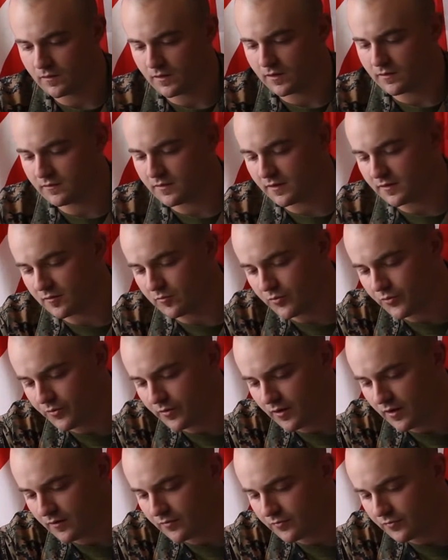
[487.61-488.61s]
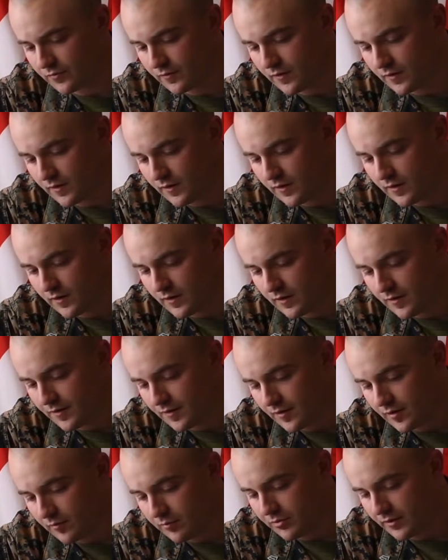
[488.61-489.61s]
Again, take the boot off,
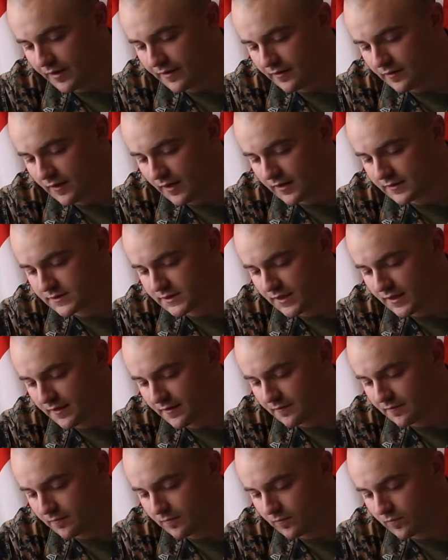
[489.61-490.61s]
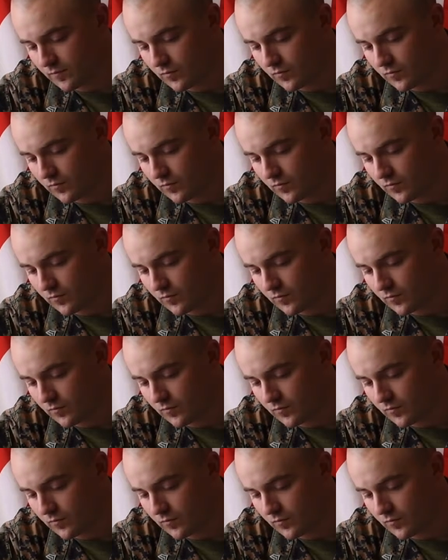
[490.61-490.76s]
apply the Loctite,